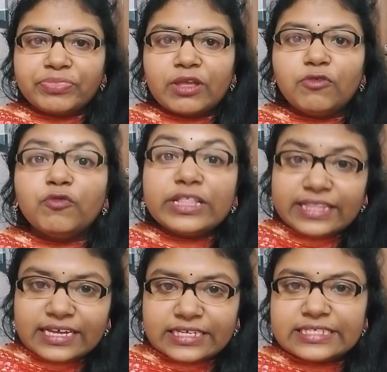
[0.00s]
With
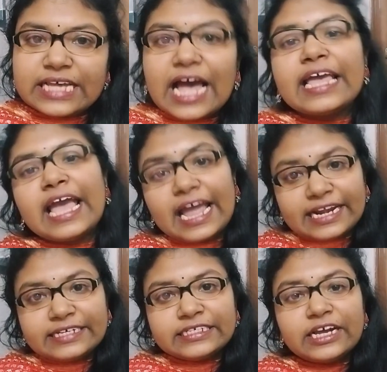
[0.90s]
this, I
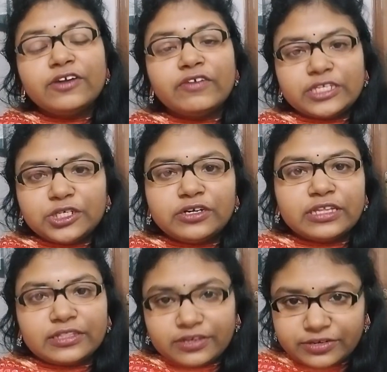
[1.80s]
end Richard
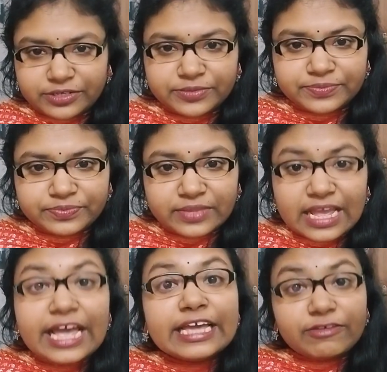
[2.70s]
III.
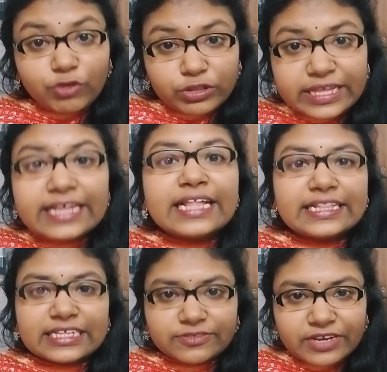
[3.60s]
If you think
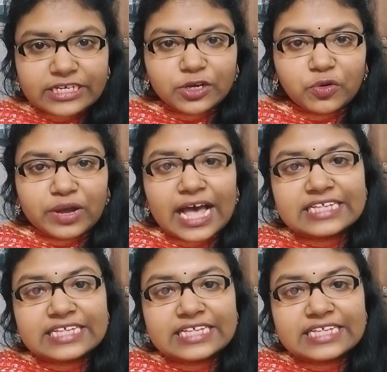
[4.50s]
that this video has